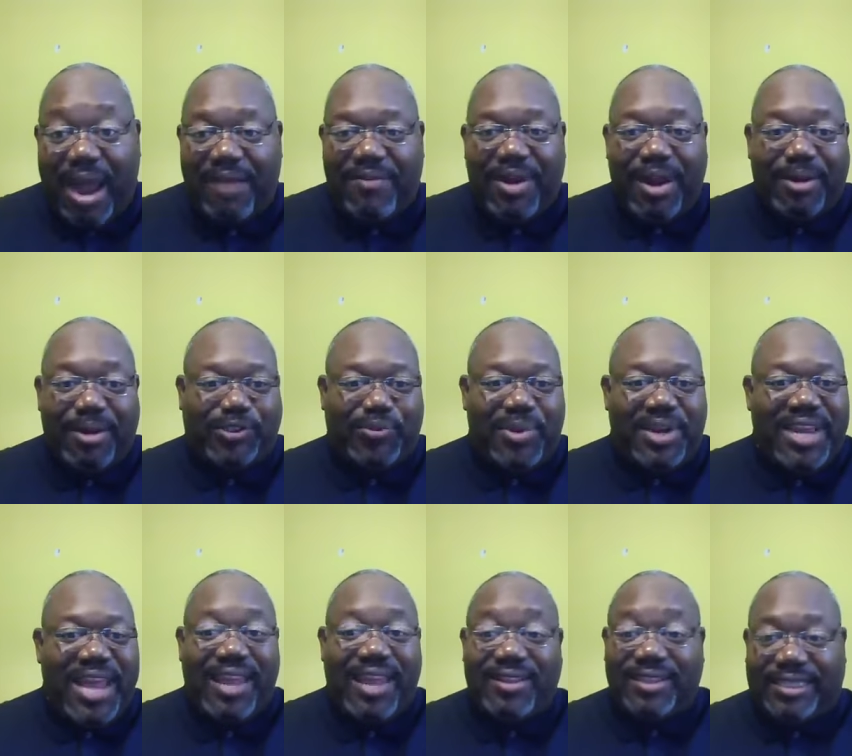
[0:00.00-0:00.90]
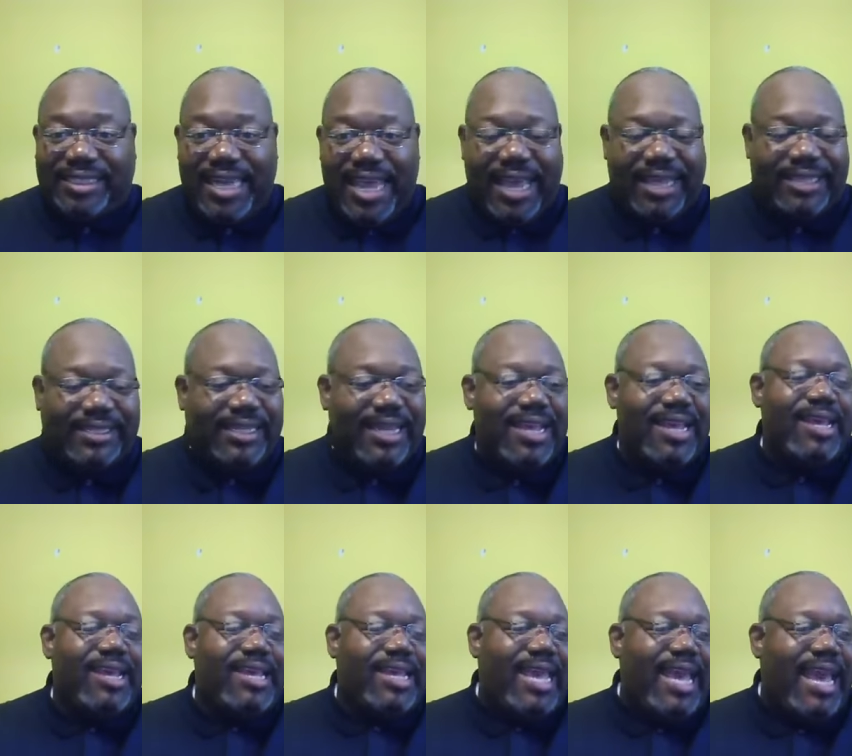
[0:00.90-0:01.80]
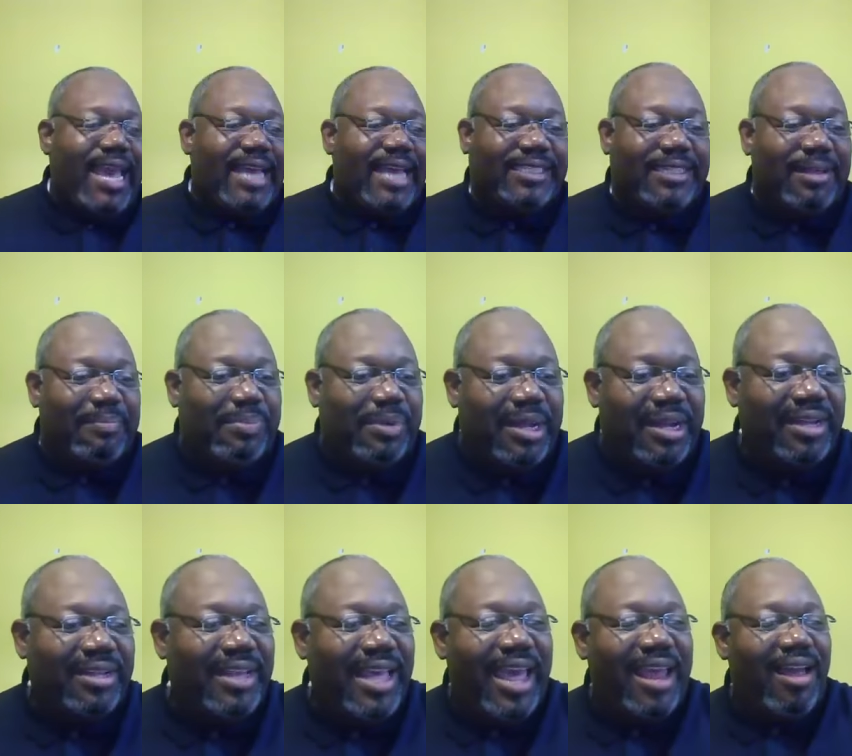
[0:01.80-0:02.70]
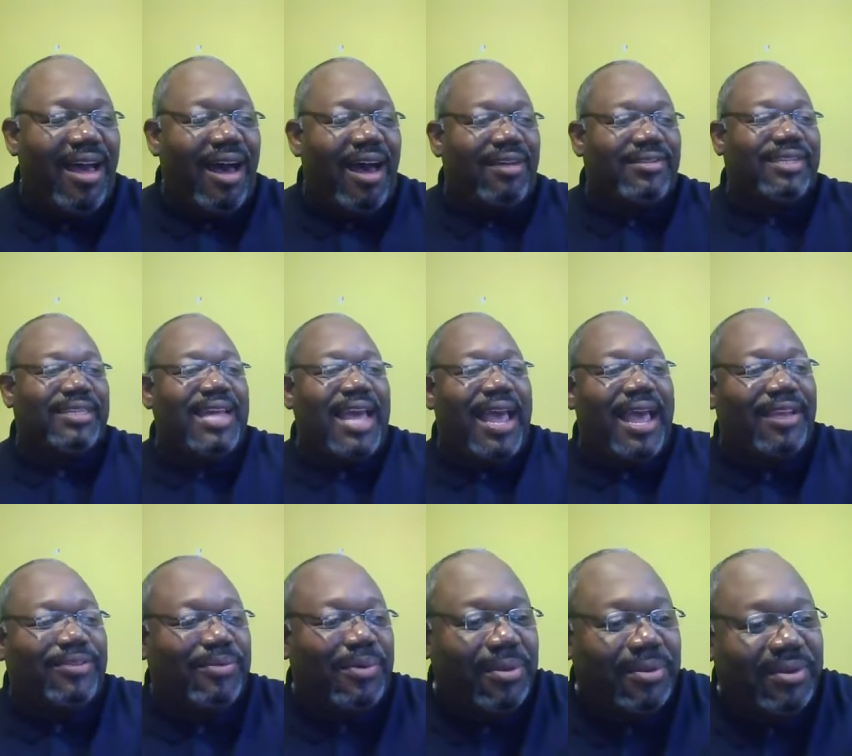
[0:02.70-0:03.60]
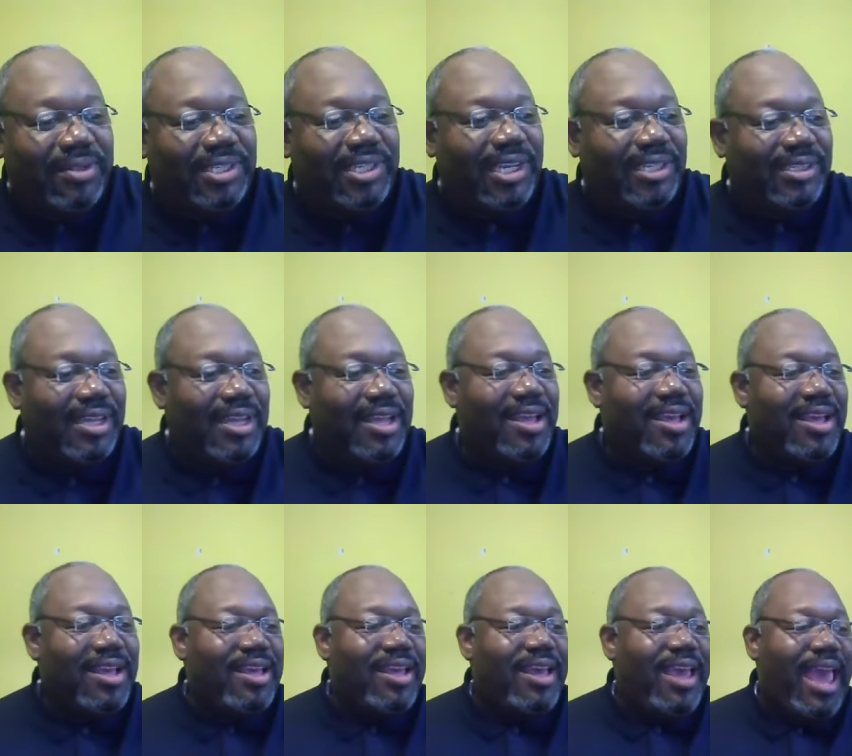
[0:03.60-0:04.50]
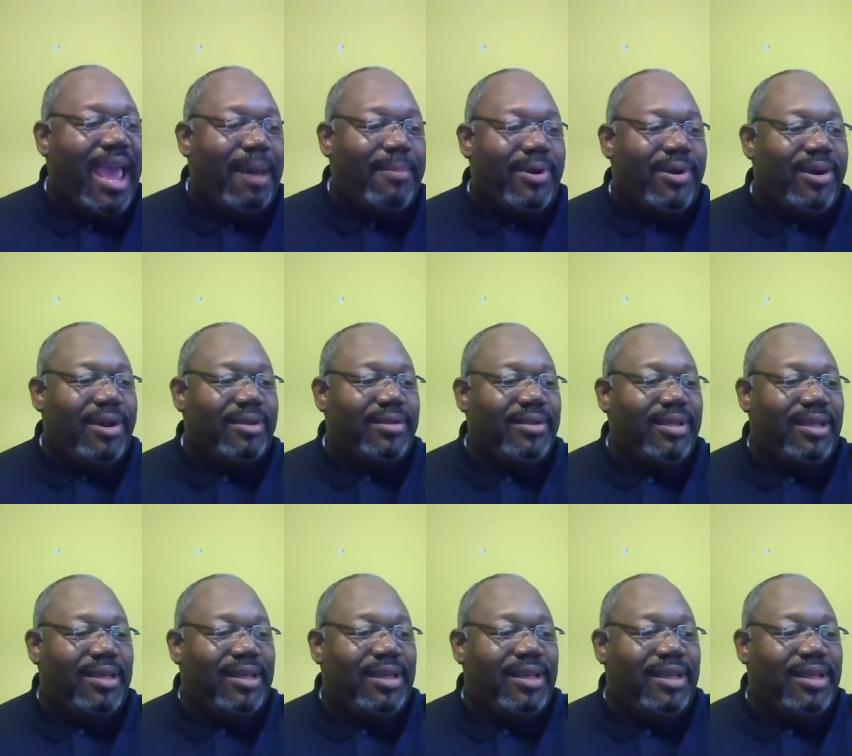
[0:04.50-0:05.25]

Proverbs 28 and 6. Yeah, it's the book that oftentimes will just hammer,